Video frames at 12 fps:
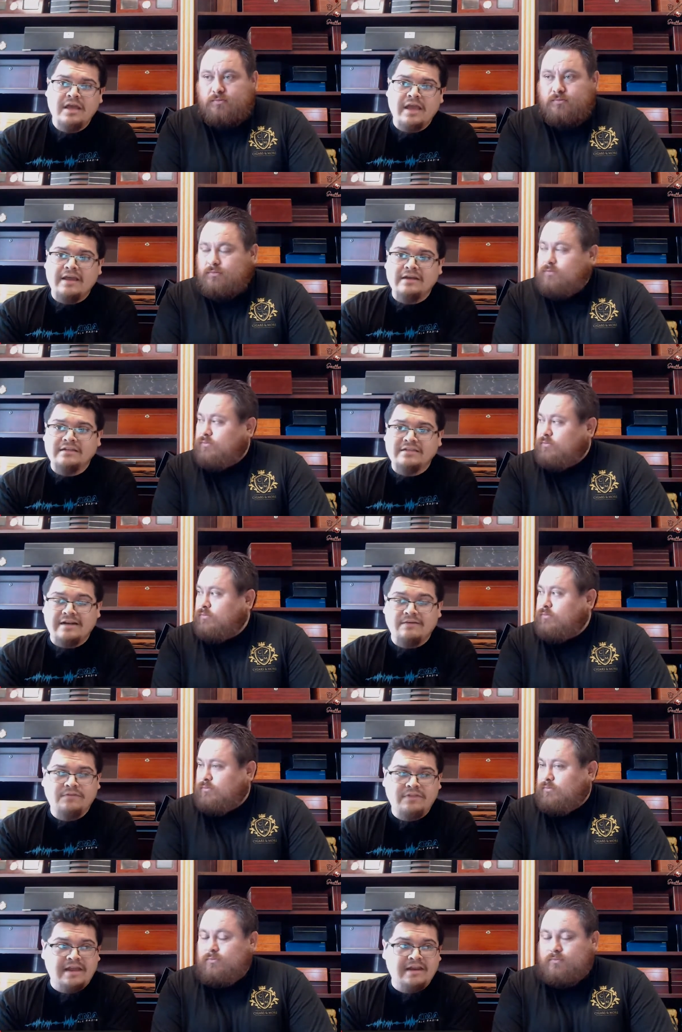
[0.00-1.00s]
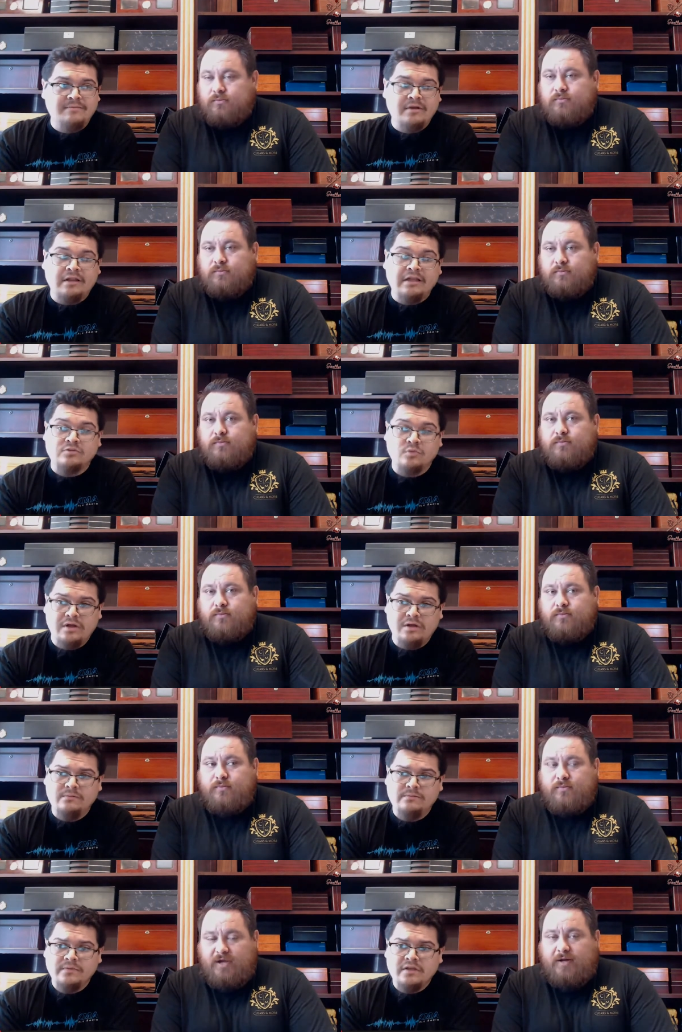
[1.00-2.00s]
Speaker 1: and sign up for that email as
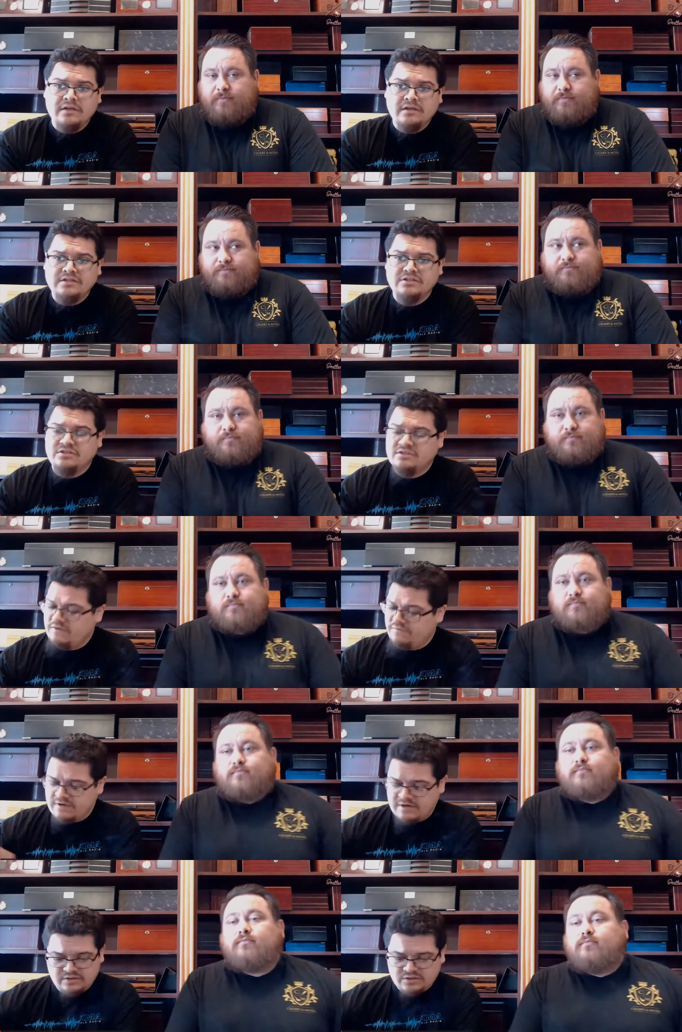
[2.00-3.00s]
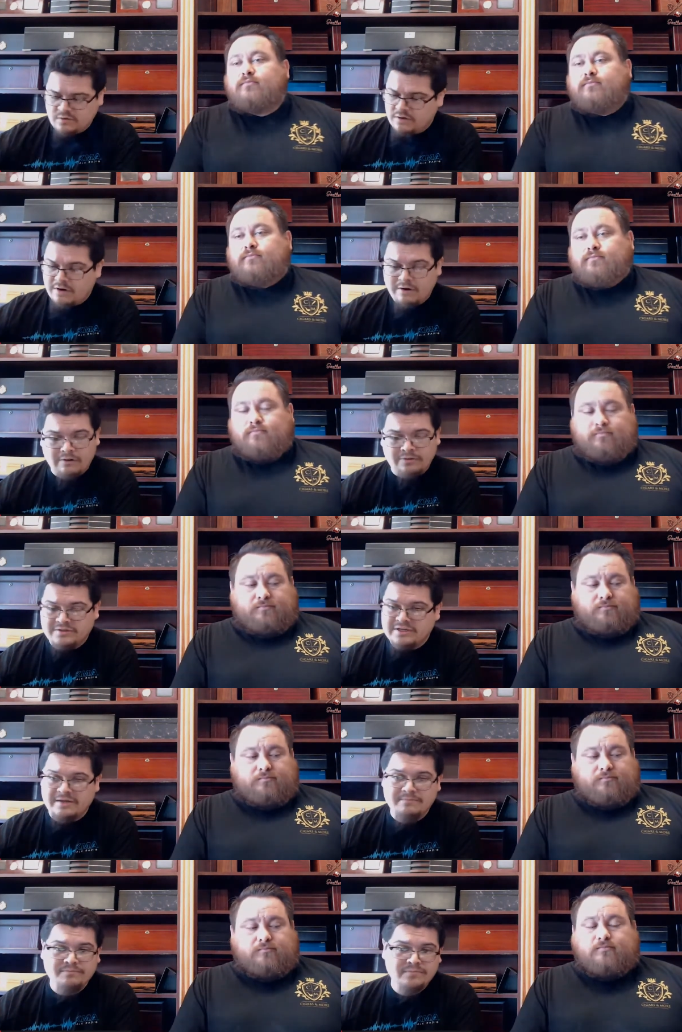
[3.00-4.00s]
well. Yeah. Because there's different deals going on all the
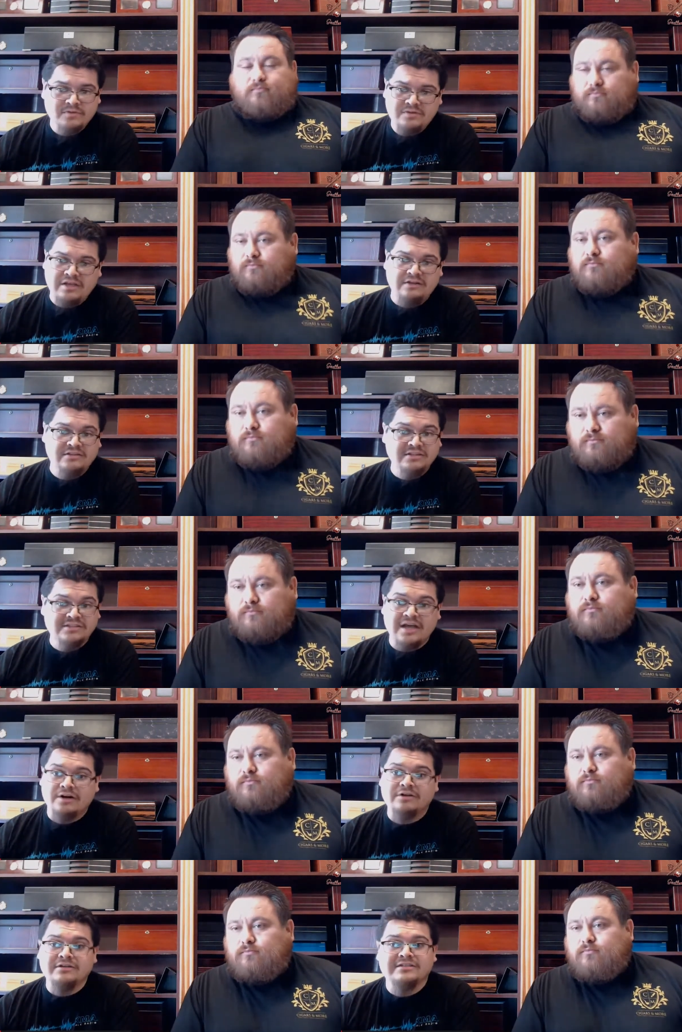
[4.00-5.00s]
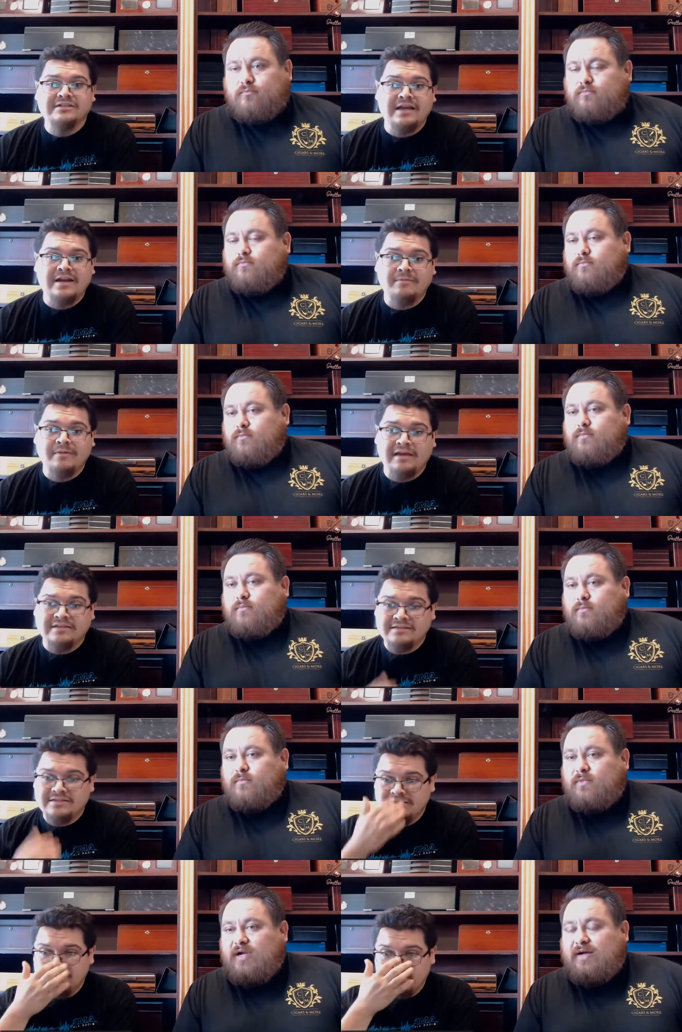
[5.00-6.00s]
time that does not hurt to sign up,
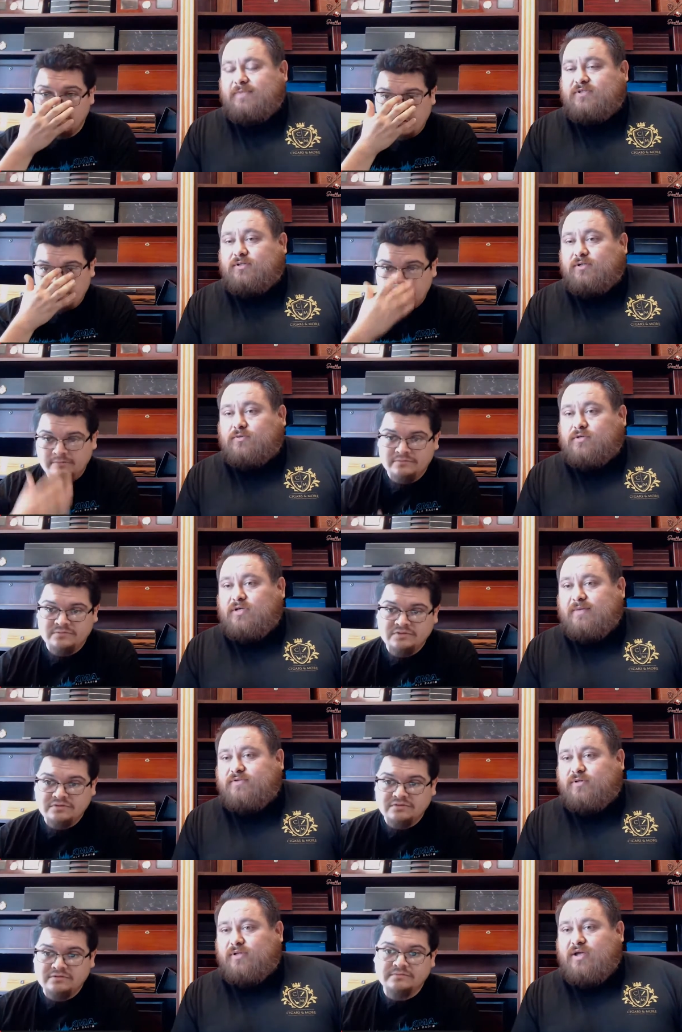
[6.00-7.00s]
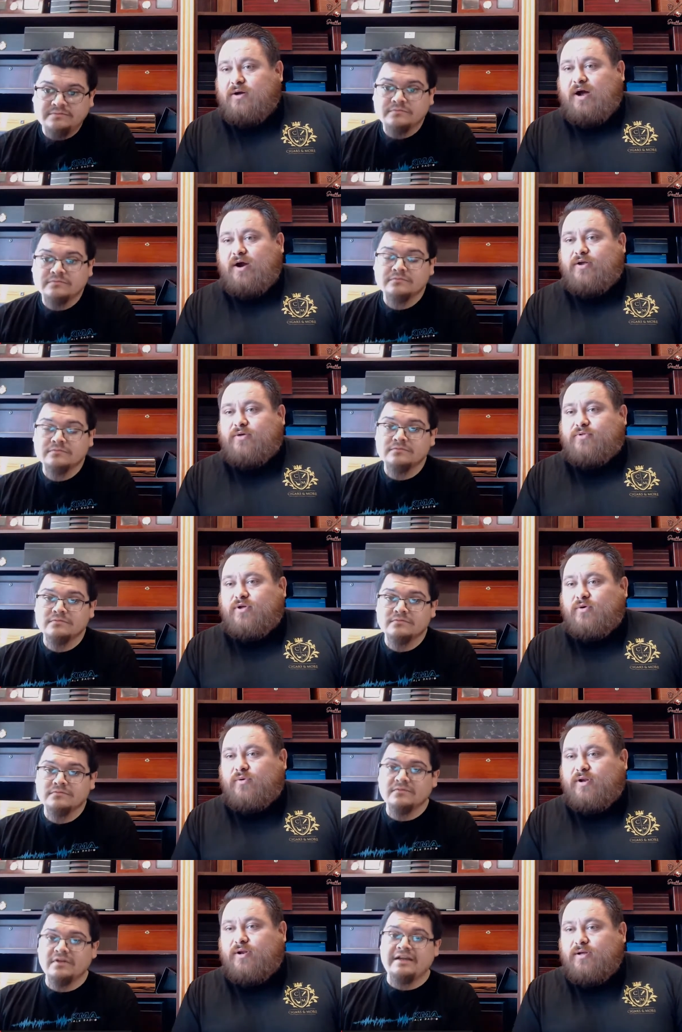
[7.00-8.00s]
guys.
Speaker 2: Absolutely, absolutely. Leo, how are you
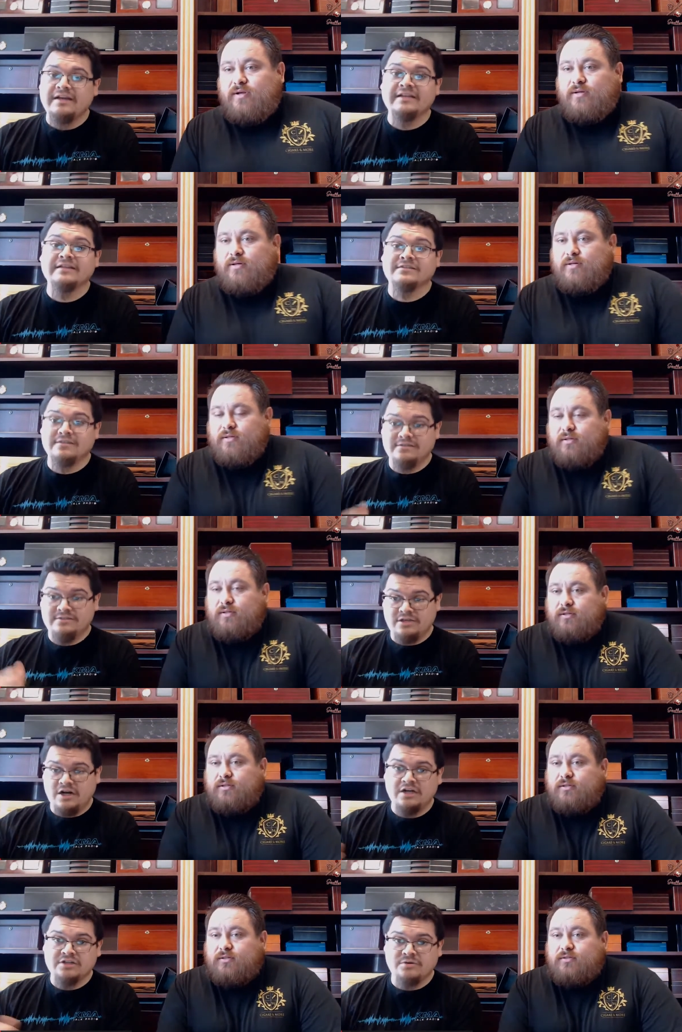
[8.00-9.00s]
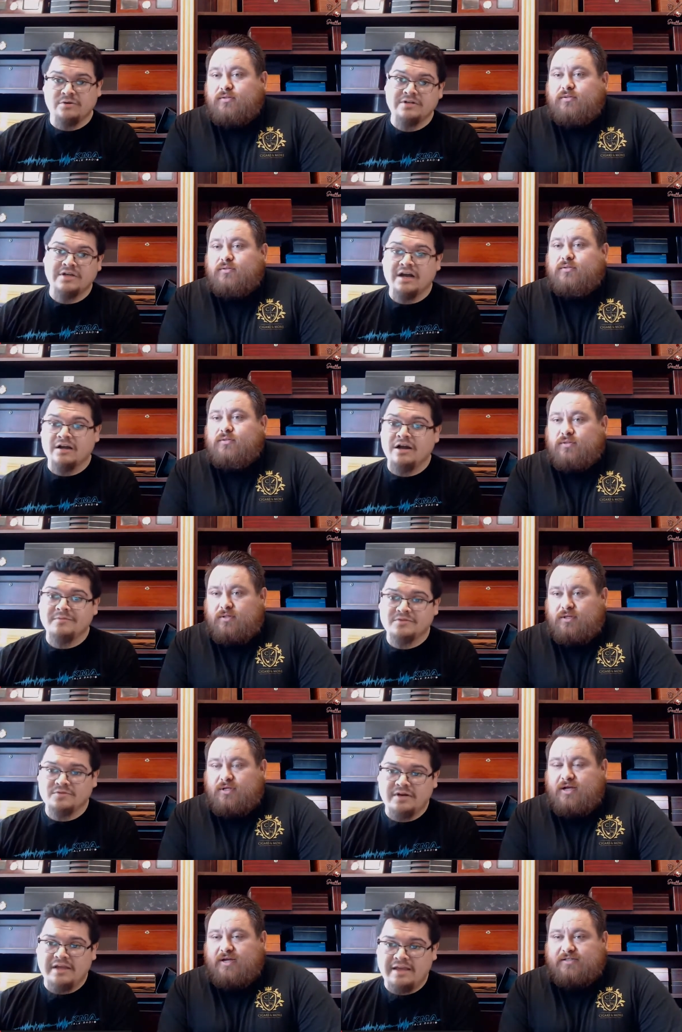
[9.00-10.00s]
doing? And it
Speaker 1: is cigarscore.com
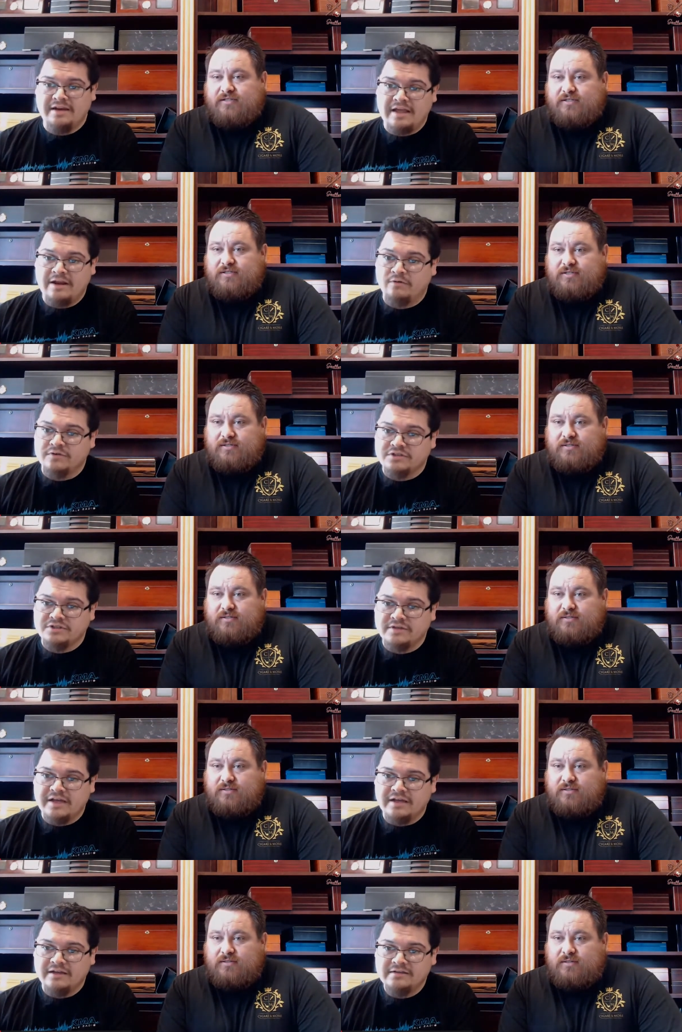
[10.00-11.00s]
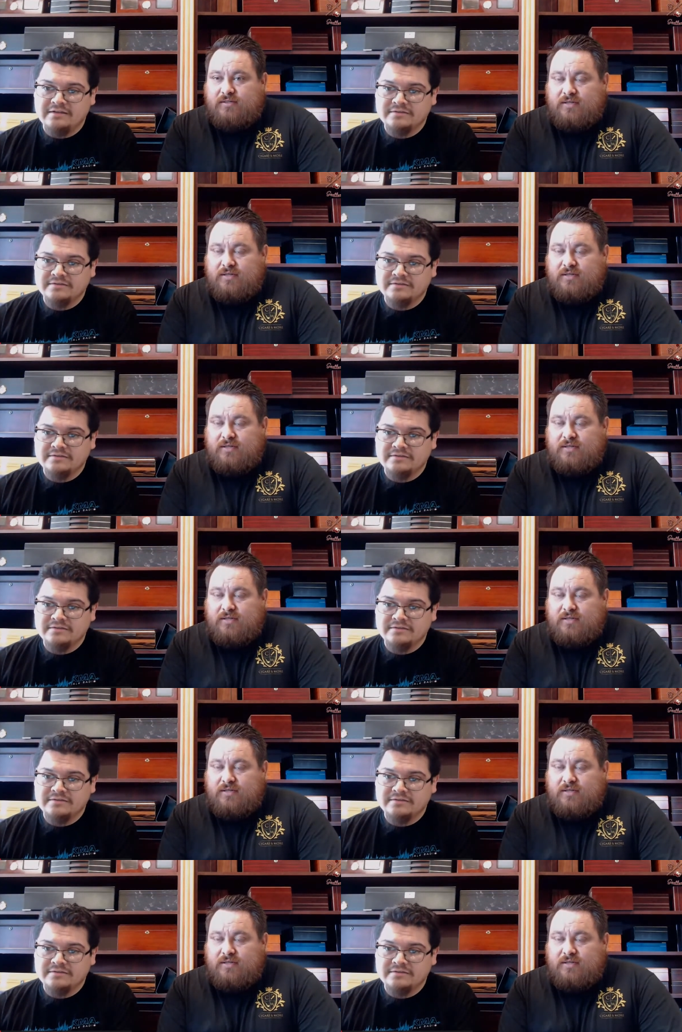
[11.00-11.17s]
is what yes. head, head over to. Yeah.